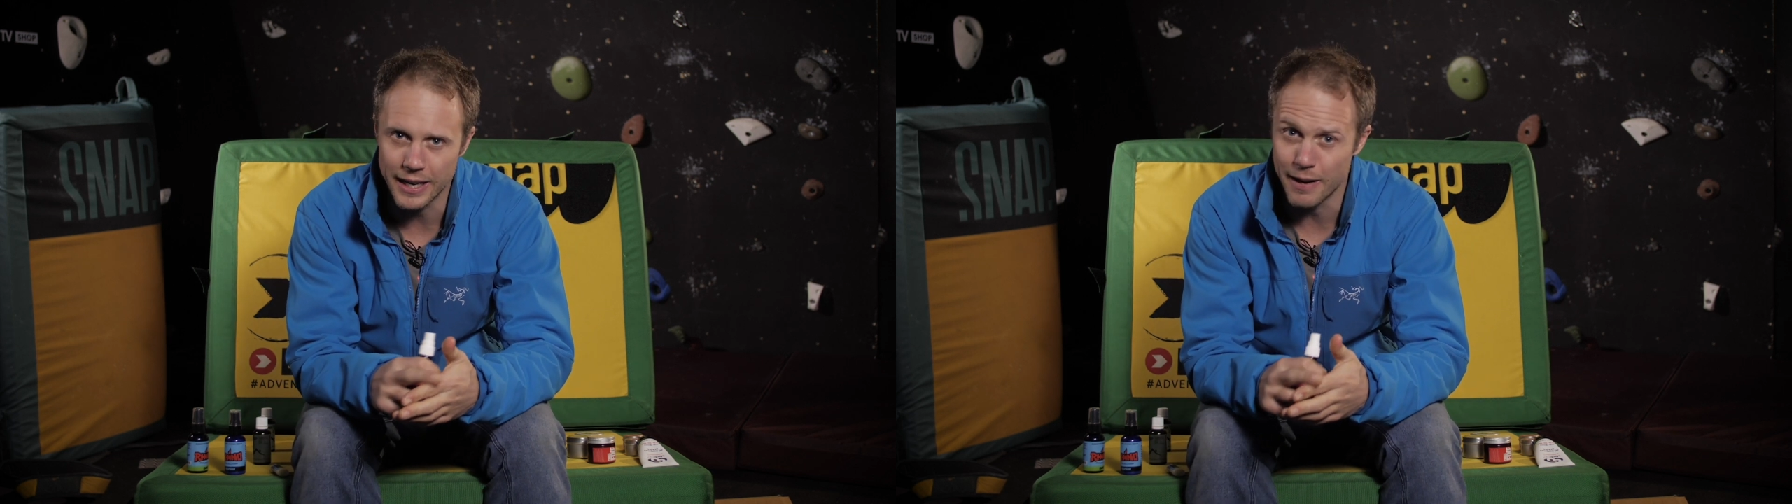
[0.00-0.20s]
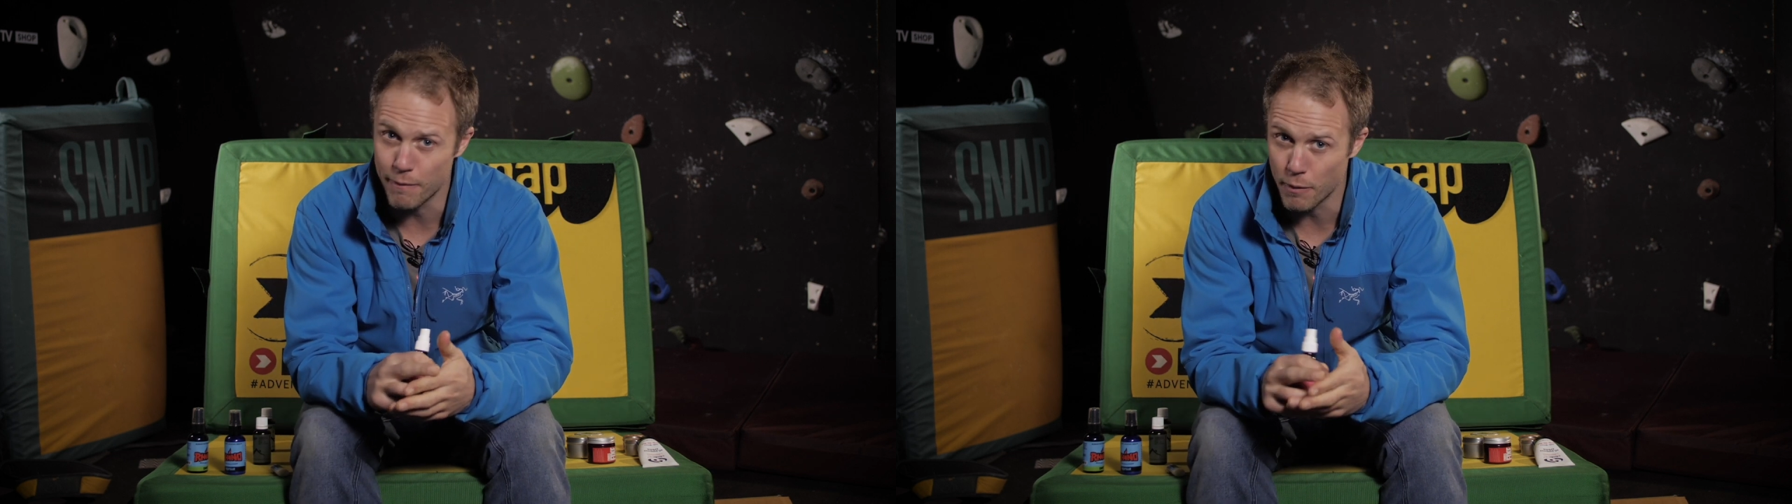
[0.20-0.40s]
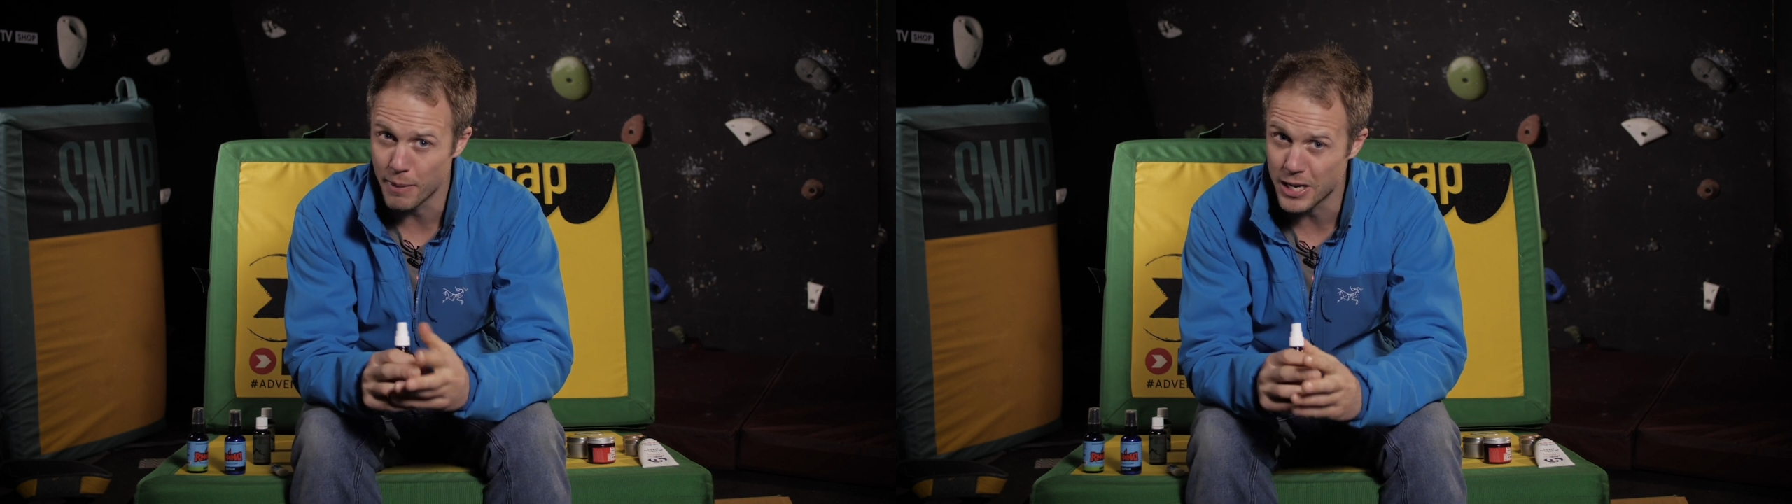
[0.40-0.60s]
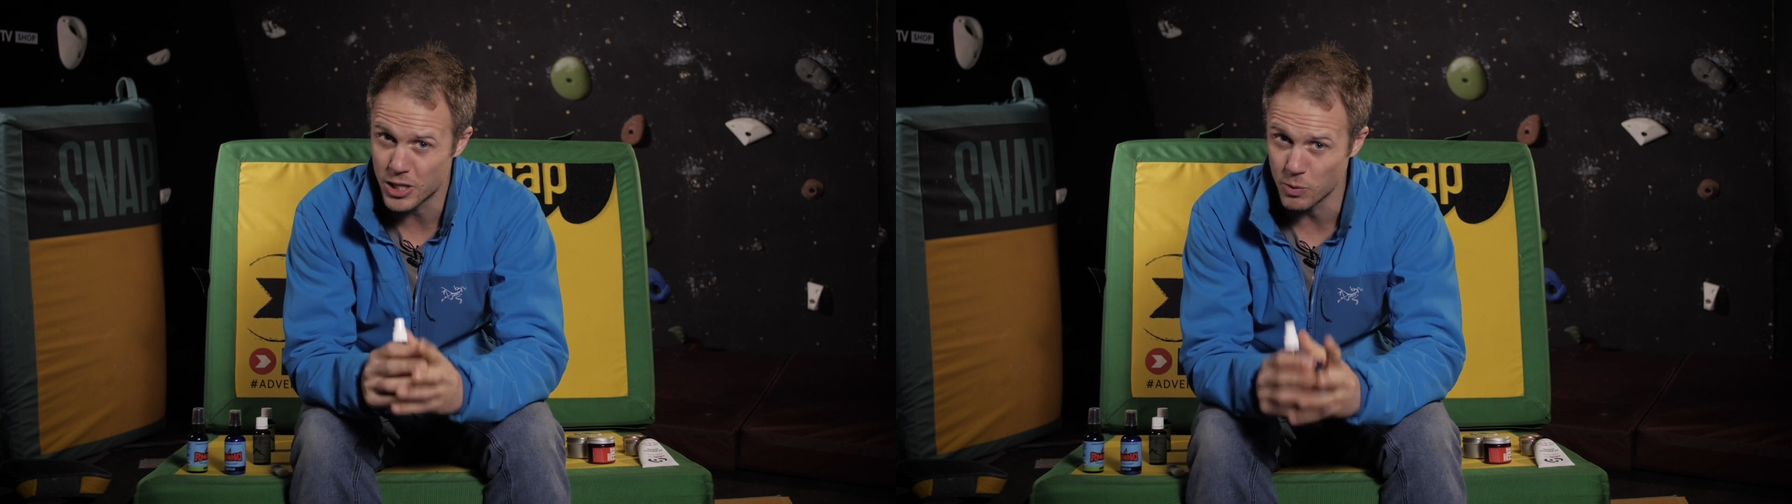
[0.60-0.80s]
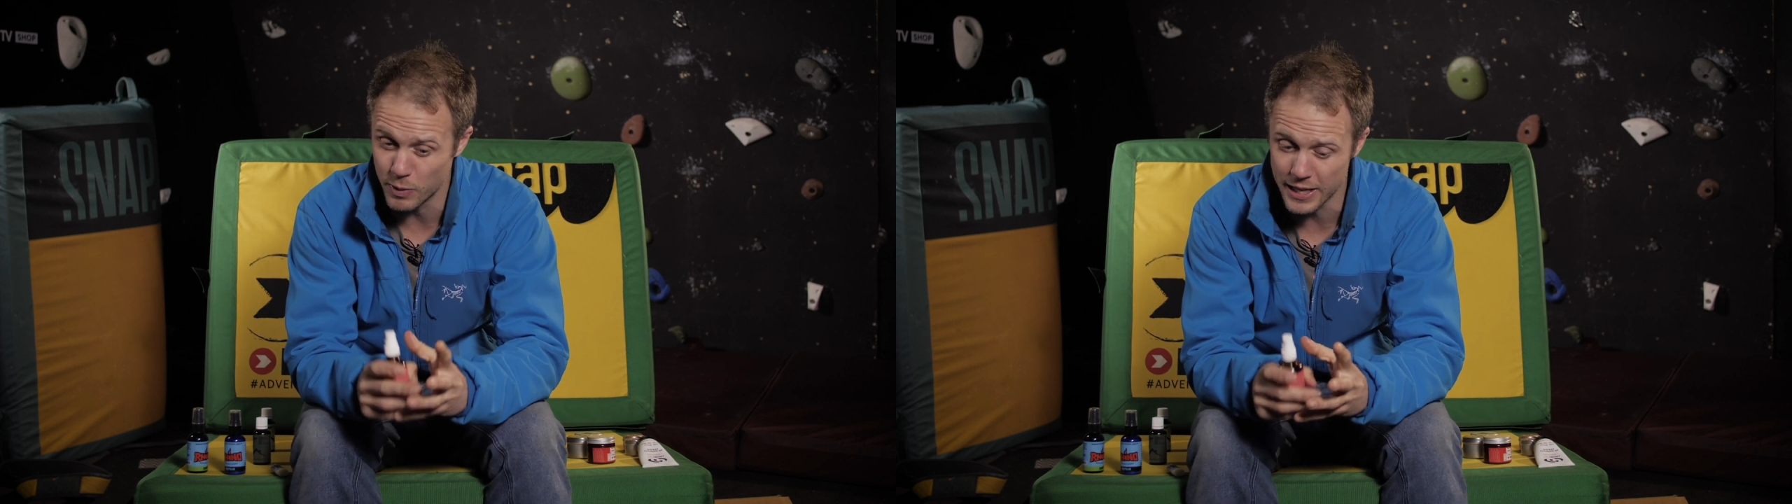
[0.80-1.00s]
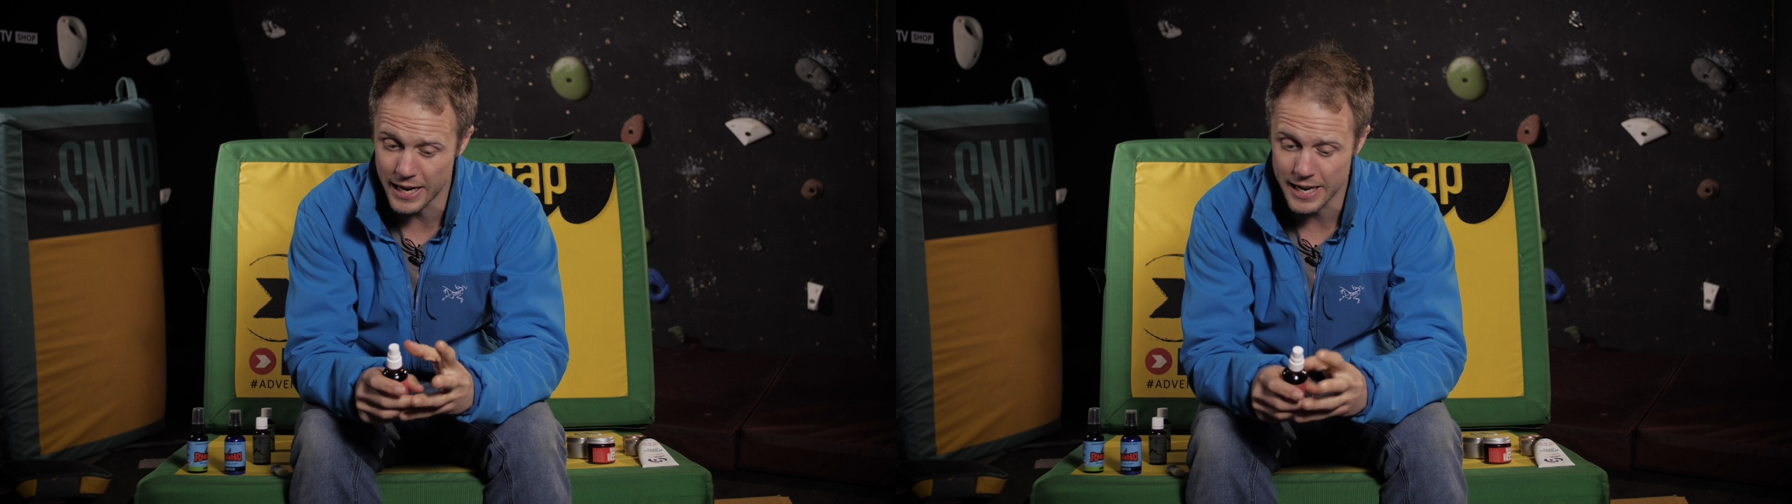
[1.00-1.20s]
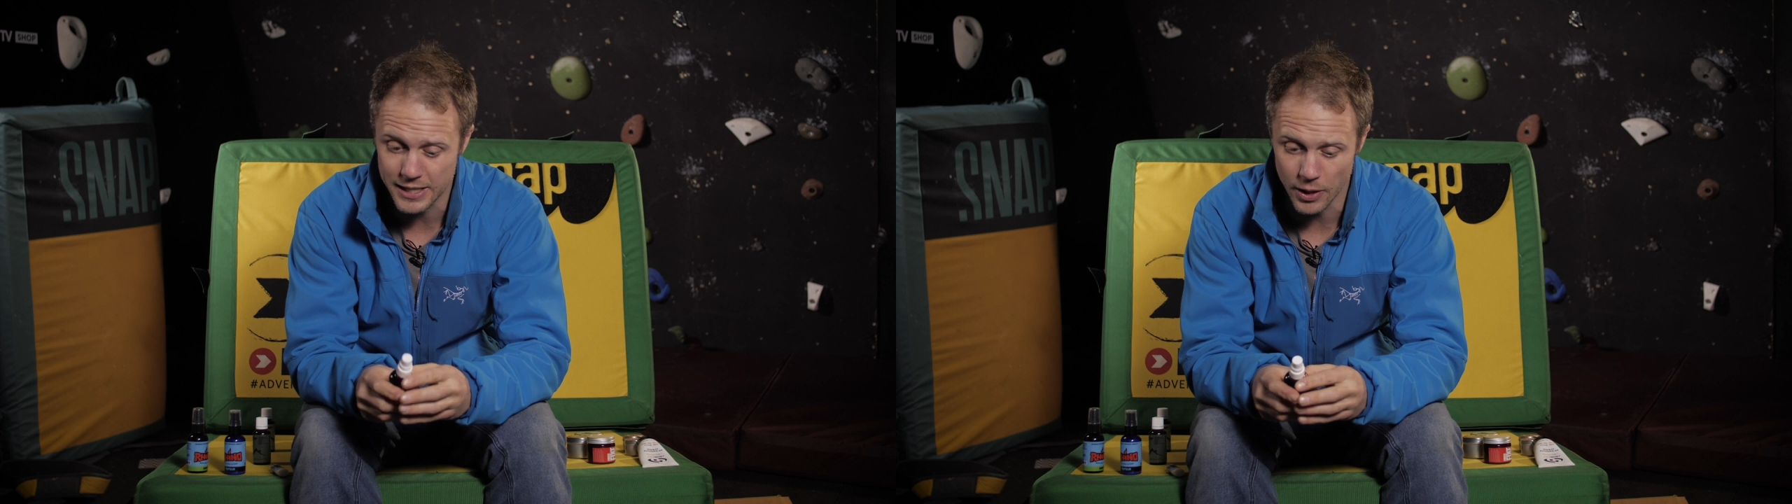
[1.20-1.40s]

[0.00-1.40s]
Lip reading: and inflammation within it.